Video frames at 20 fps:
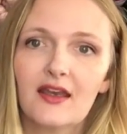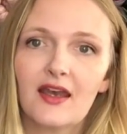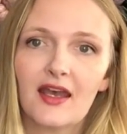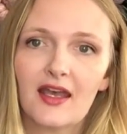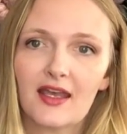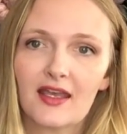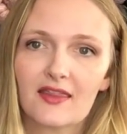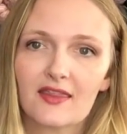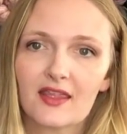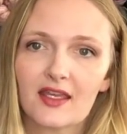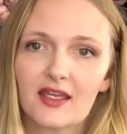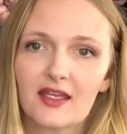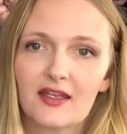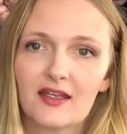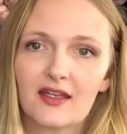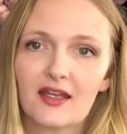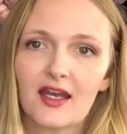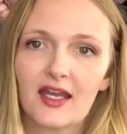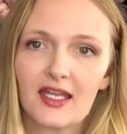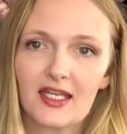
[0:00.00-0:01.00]
and
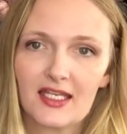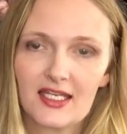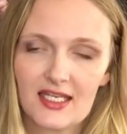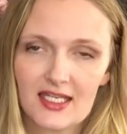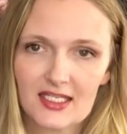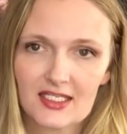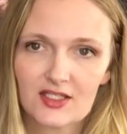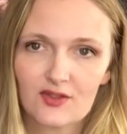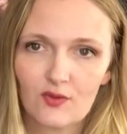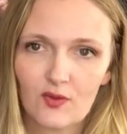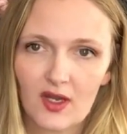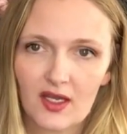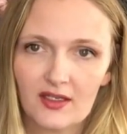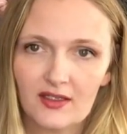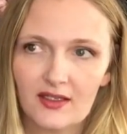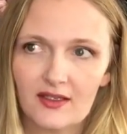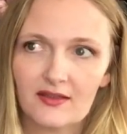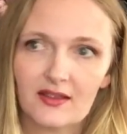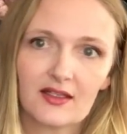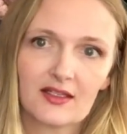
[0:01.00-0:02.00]
then I knit one,
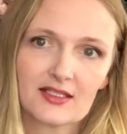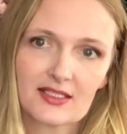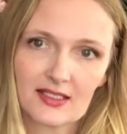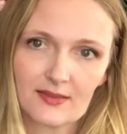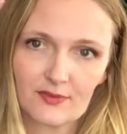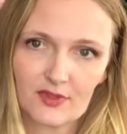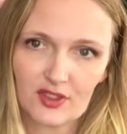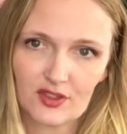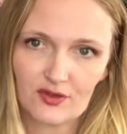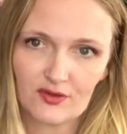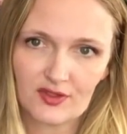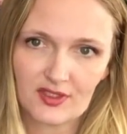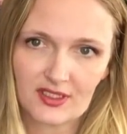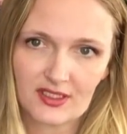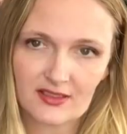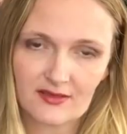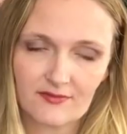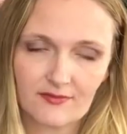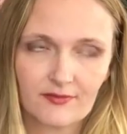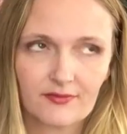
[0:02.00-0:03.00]
and then I slip the
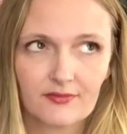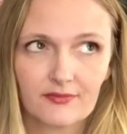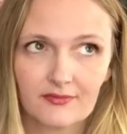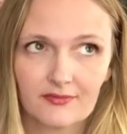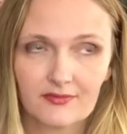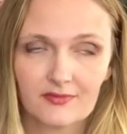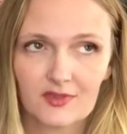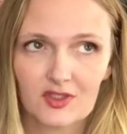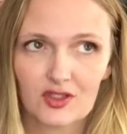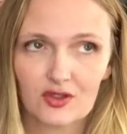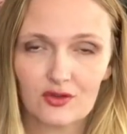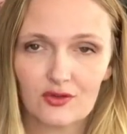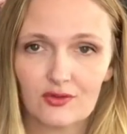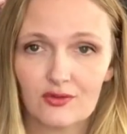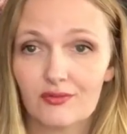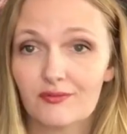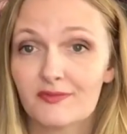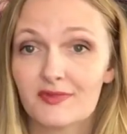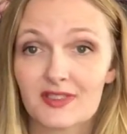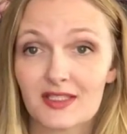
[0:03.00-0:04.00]

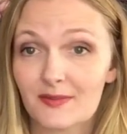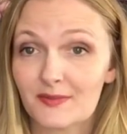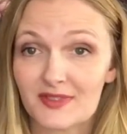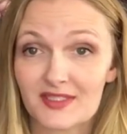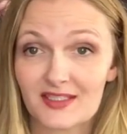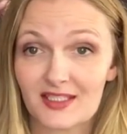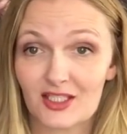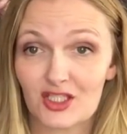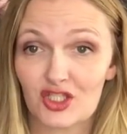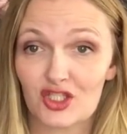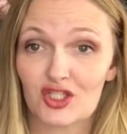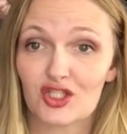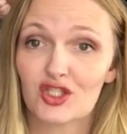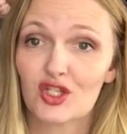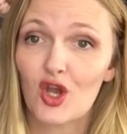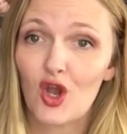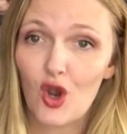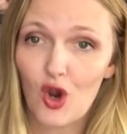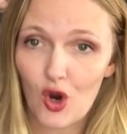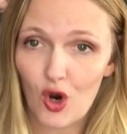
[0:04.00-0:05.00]
two slip stitches
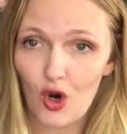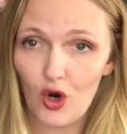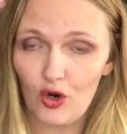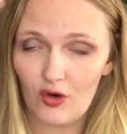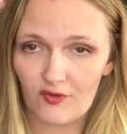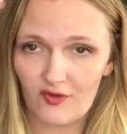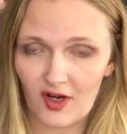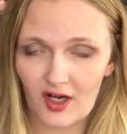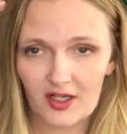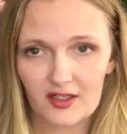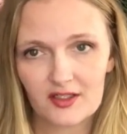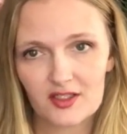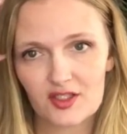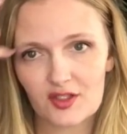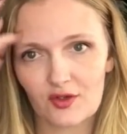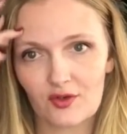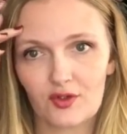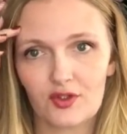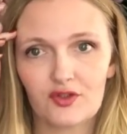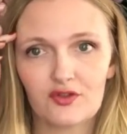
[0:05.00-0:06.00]
over,
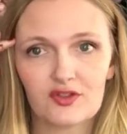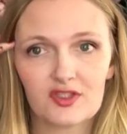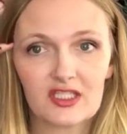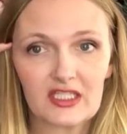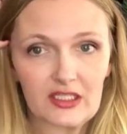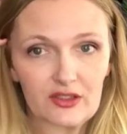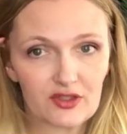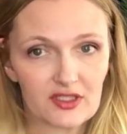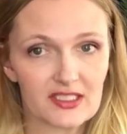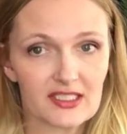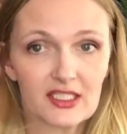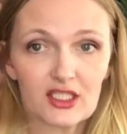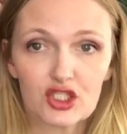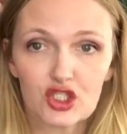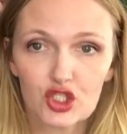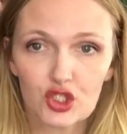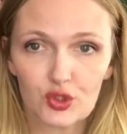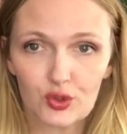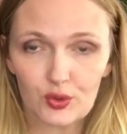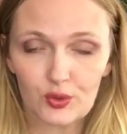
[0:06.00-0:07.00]
so you're decreasing
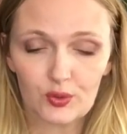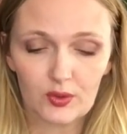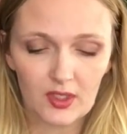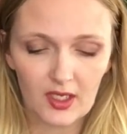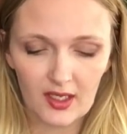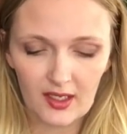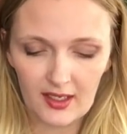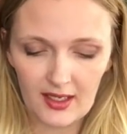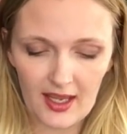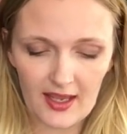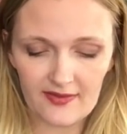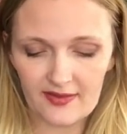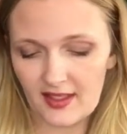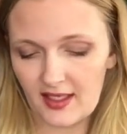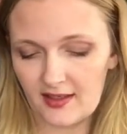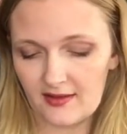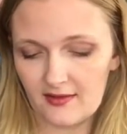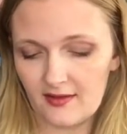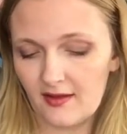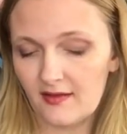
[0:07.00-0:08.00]
two, and
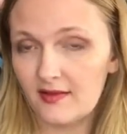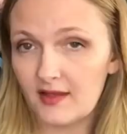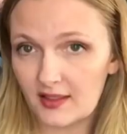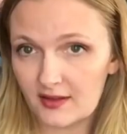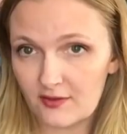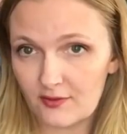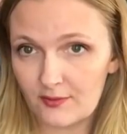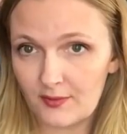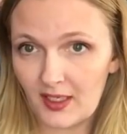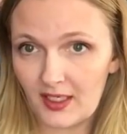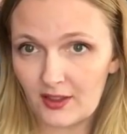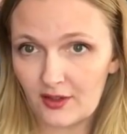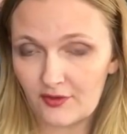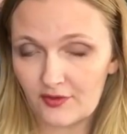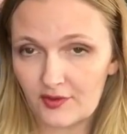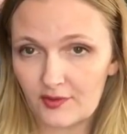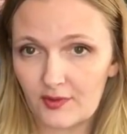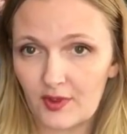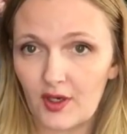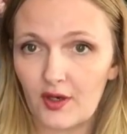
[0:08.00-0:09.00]
then knit the remainder
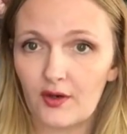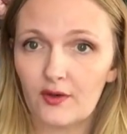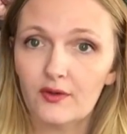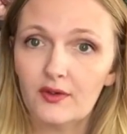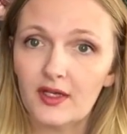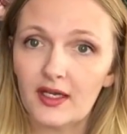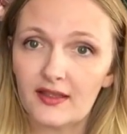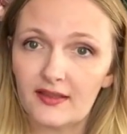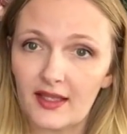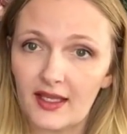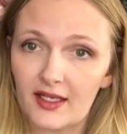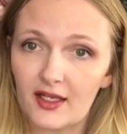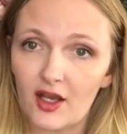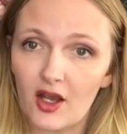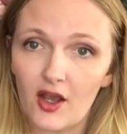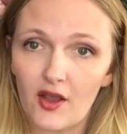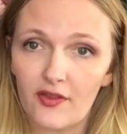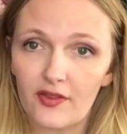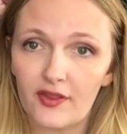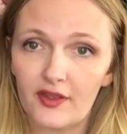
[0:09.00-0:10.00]
of the row, and then
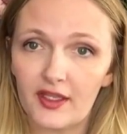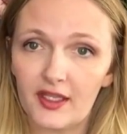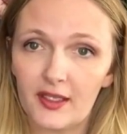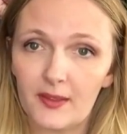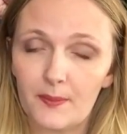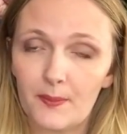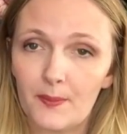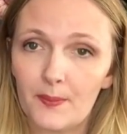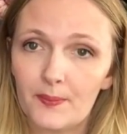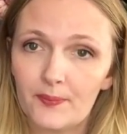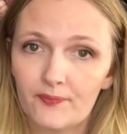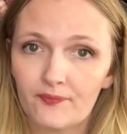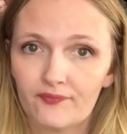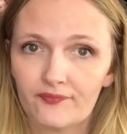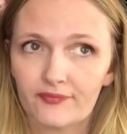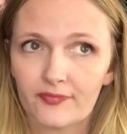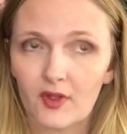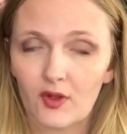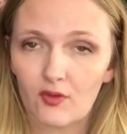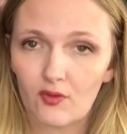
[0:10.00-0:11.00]
on the
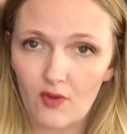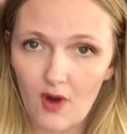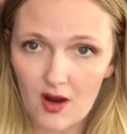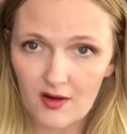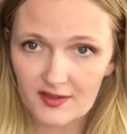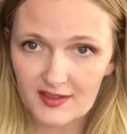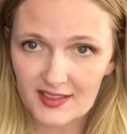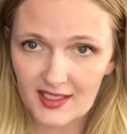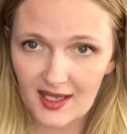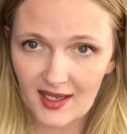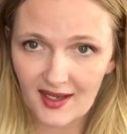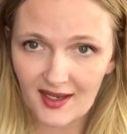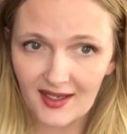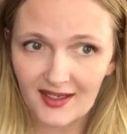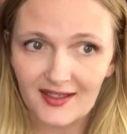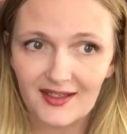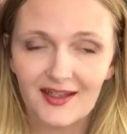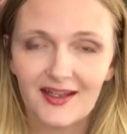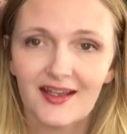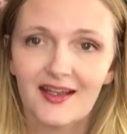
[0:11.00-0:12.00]
wrong
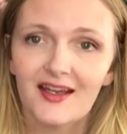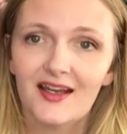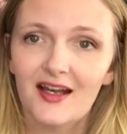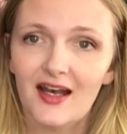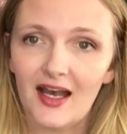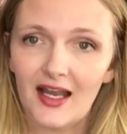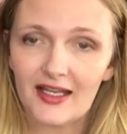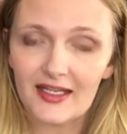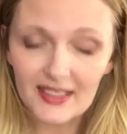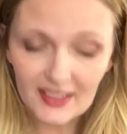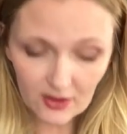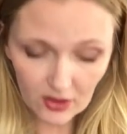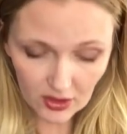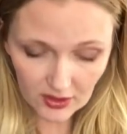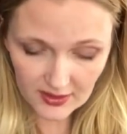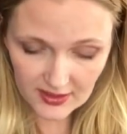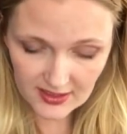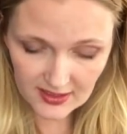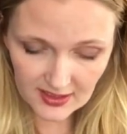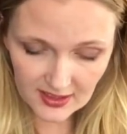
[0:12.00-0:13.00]
side, I knit all
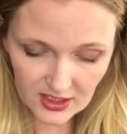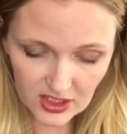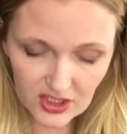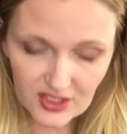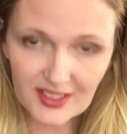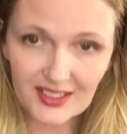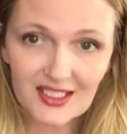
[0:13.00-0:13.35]
the stitches